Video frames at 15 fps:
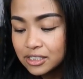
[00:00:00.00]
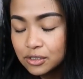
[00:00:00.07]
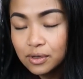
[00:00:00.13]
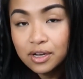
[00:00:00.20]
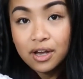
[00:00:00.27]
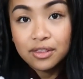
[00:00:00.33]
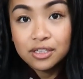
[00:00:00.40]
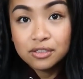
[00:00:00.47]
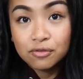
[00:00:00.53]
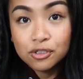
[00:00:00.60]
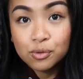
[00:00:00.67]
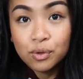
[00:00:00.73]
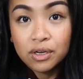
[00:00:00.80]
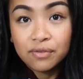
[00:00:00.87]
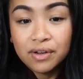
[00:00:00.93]
So I got these for
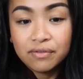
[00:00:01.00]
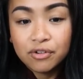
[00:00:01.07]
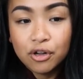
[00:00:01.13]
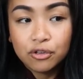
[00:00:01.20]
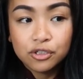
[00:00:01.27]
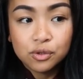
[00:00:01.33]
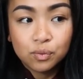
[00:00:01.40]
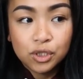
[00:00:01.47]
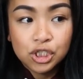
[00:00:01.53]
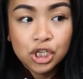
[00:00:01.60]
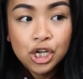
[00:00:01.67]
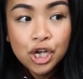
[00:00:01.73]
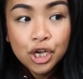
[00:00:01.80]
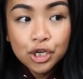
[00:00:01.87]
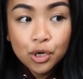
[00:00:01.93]
$25, which,
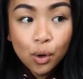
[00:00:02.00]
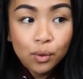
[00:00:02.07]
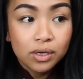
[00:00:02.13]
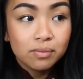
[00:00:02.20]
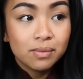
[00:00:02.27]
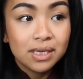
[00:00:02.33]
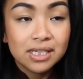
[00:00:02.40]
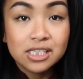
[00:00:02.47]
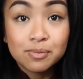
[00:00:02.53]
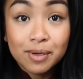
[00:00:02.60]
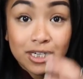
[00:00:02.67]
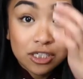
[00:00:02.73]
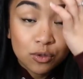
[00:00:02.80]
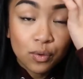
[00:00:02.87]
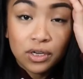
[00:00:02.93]
knowing me,
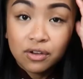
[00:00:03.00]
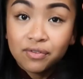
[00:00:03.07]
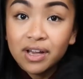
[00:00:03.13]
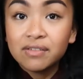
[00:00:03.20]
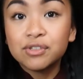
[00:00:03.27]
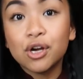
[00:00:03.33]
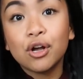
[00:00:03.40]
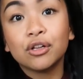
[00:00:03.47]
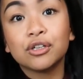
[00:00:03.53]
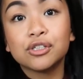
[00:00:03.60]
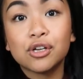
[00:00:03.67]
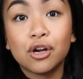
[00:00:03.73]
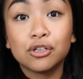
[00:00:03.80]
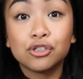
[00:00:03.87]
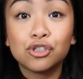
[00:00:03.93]
spending
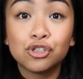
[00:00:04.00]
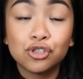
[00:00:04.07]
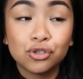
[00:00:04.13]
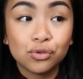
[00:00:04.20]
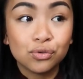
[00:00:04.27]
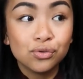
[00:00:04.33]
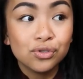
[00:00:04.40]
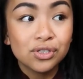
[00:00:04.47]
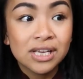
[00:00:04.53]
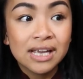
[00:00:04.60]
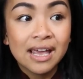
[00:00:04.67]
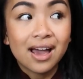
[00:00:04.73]
$25 on shoes,